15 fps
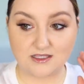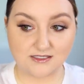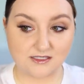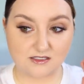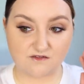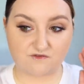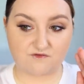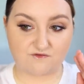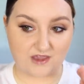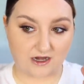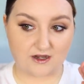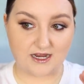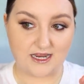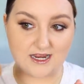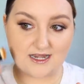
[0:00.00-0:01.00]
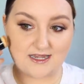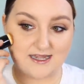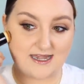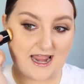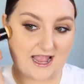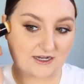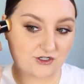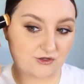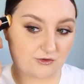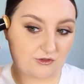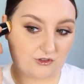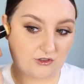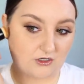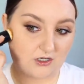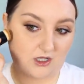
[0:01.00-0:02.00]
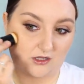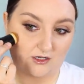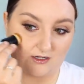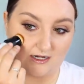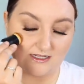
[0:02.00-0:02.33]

this is a very natural color.